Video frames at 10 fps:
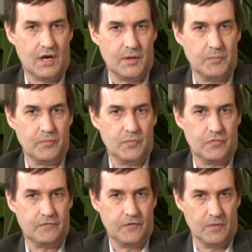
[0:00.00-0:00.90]

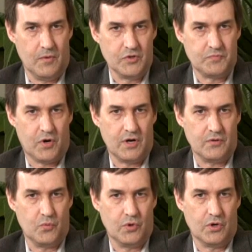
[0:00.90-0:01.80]
for the most
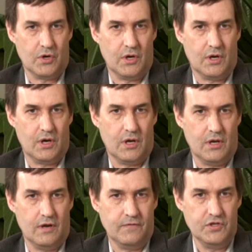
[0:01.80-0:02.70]
part.
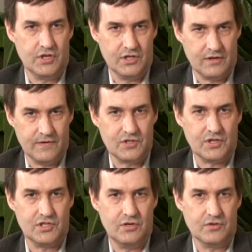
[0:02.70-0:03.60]
Every judge every
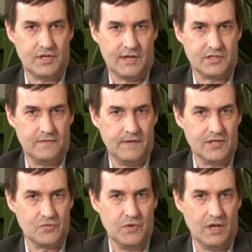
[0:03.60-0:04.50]
6 years has to
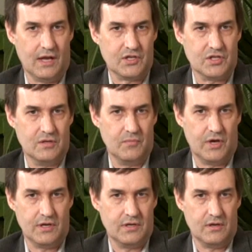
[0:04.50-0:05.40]
face re-election,
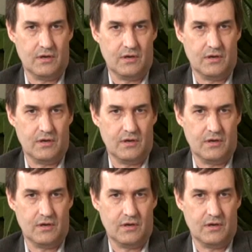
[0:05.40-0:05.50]
but